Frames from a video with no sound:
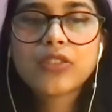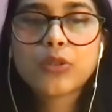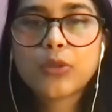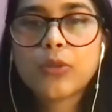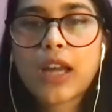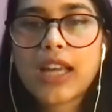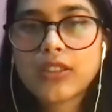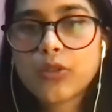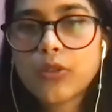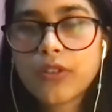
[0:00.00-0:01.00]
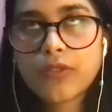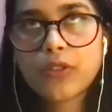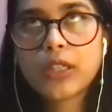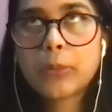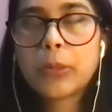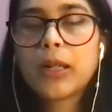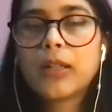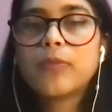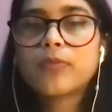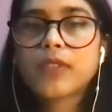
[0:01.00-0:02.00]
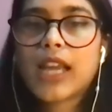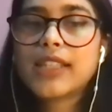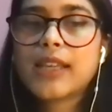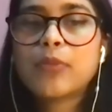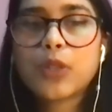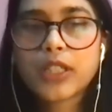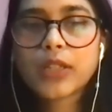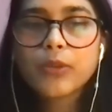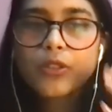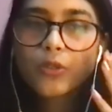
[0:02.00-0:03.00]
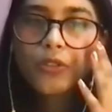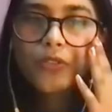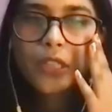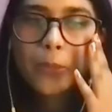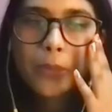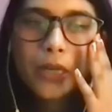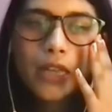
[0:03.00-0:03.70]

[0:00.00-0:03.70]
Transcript: So as a coach for Nepal, as I'm working with Coach for Nepal,